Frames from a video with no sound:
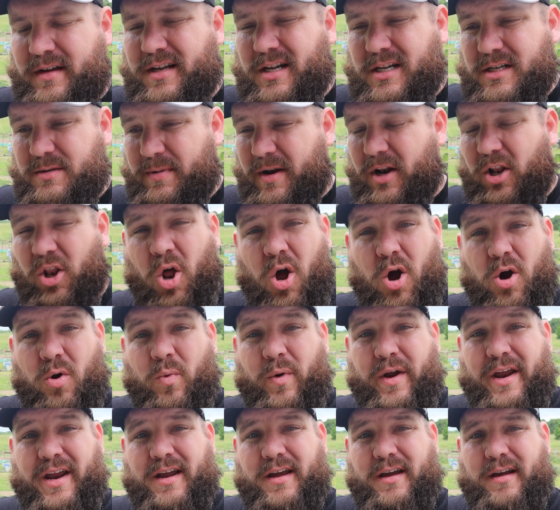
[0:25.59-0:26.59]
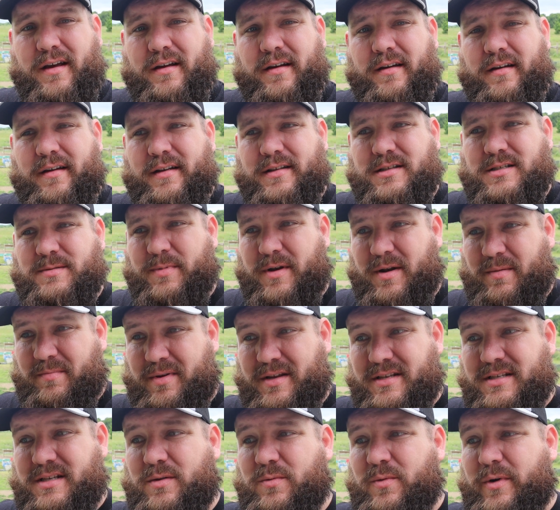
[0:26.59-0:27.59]
It's been a long week, it's been a
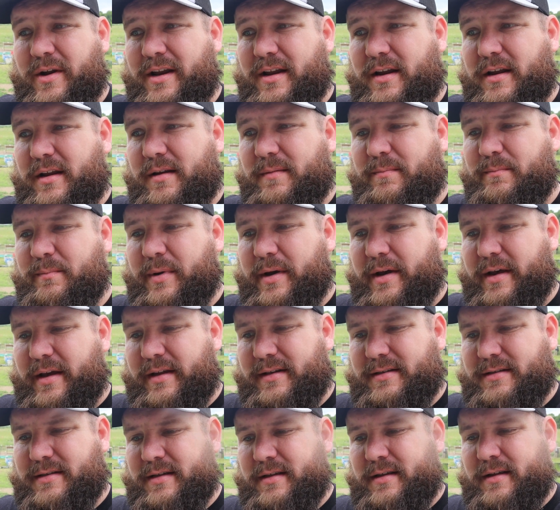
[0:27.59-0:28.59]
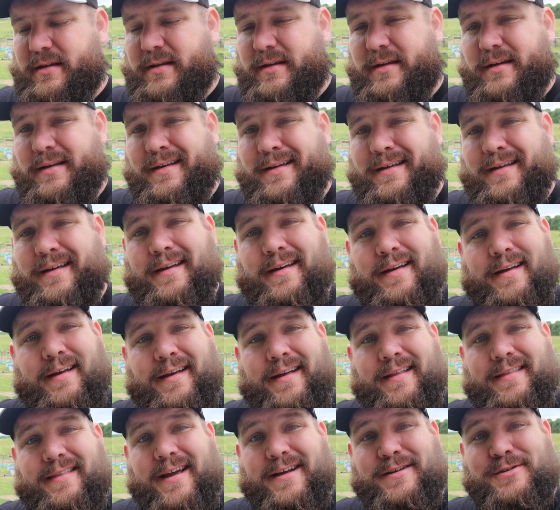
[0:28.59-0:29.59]
busy week, but
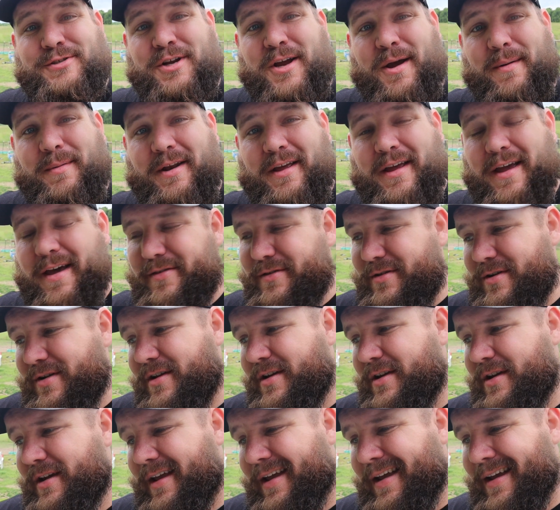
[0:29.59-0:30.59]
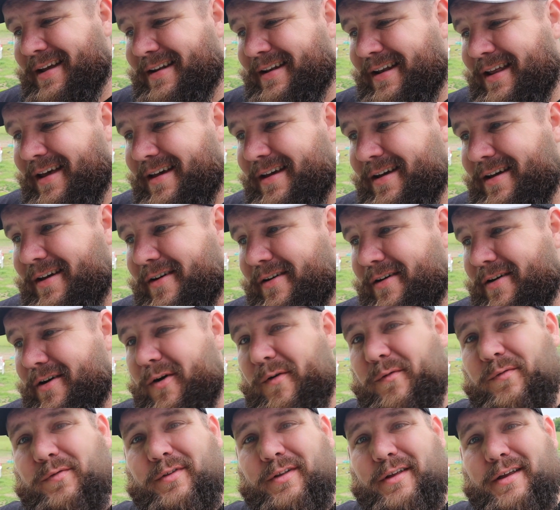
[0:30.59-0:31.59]
things are coming together, and
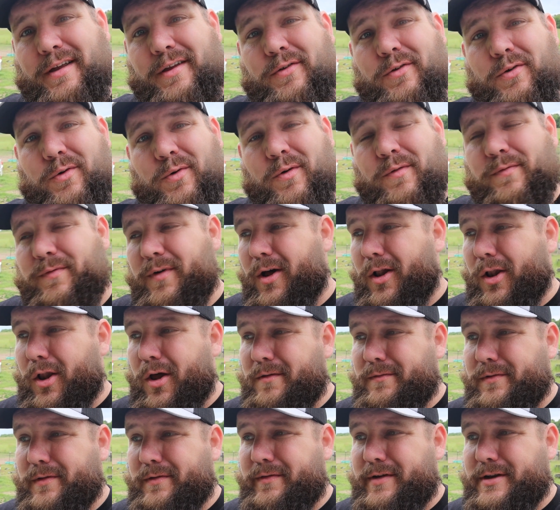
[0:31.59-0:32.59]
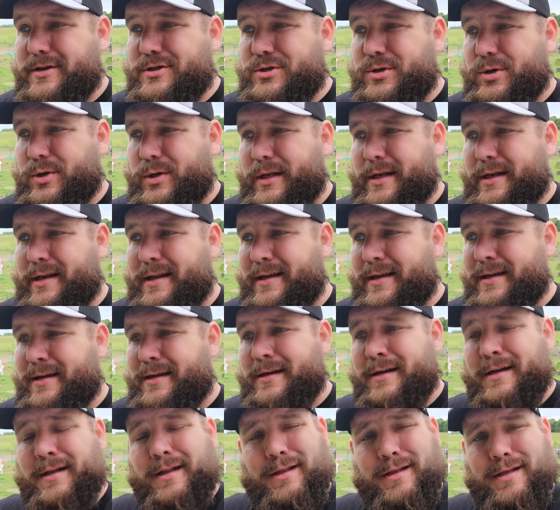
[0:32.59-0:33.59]
hopefully you'll follow along for the venture, and
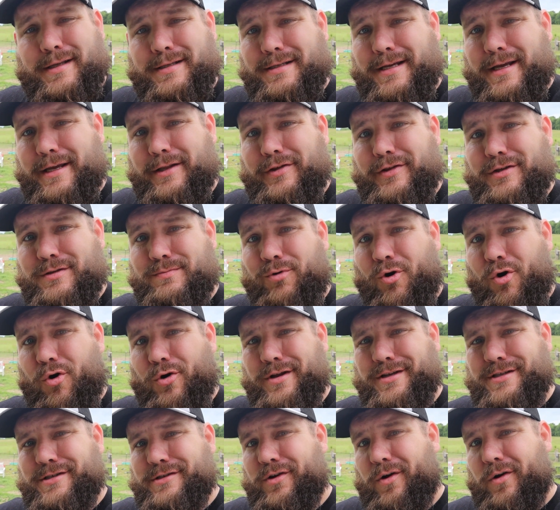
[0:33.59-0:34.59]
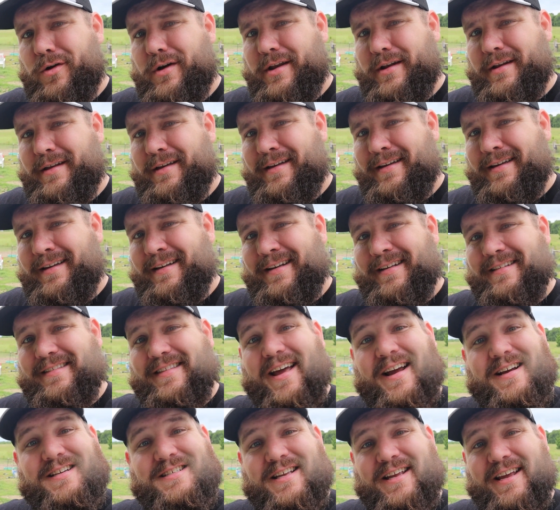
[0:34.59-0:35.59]
let's get this party started.
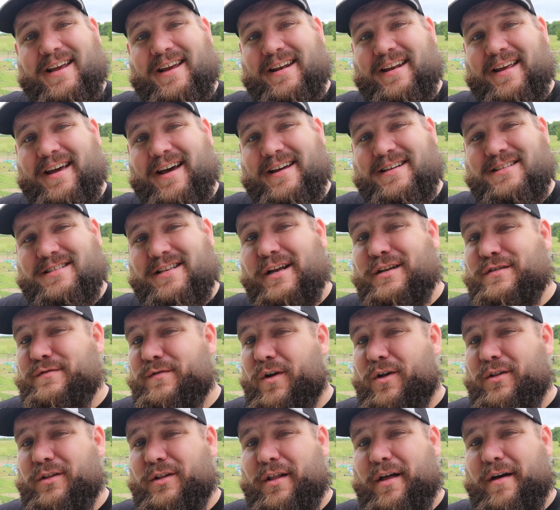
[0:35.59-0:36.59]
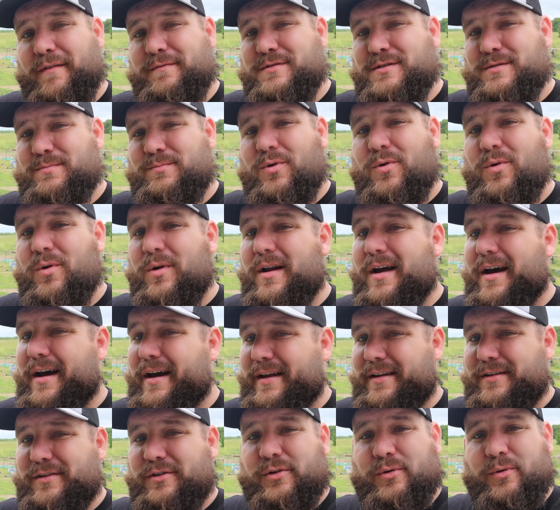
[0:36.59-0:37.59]
Thanks again, guys. Thanks for all the love and support.
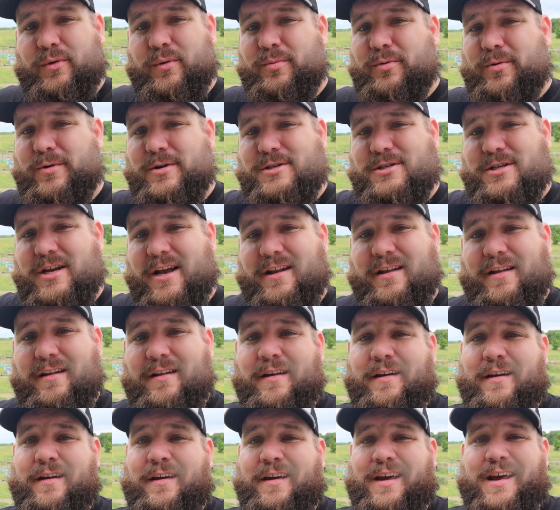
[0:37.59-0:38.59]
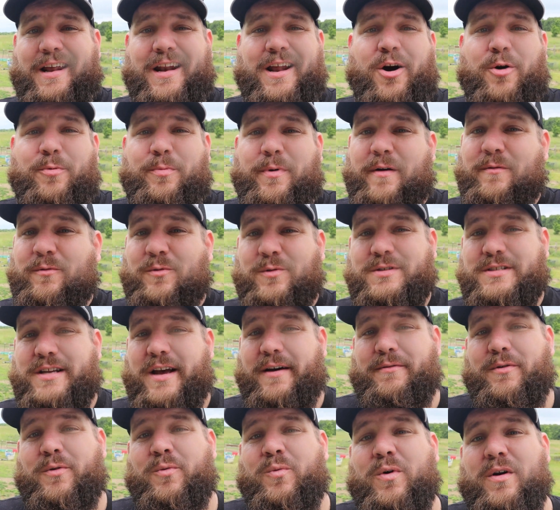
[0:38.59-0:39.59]
I do appreciate it, and I hope everyone's
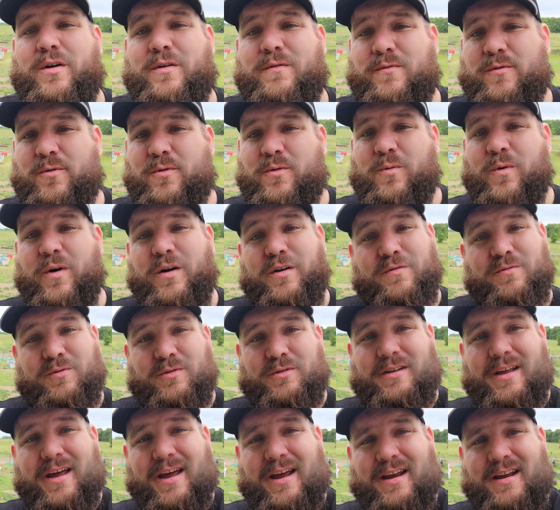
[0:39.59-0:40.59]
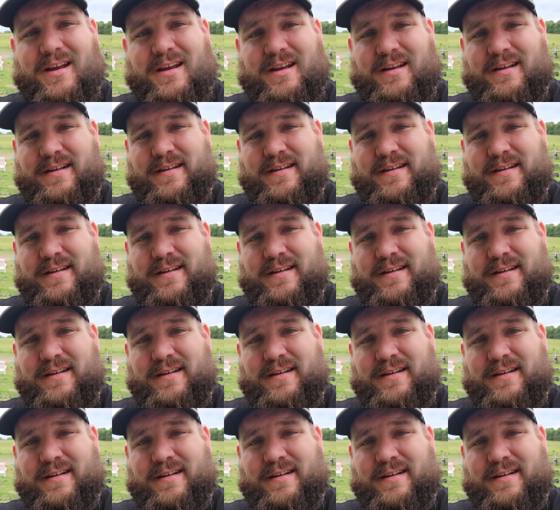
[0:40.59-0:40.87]
having a wonderful day.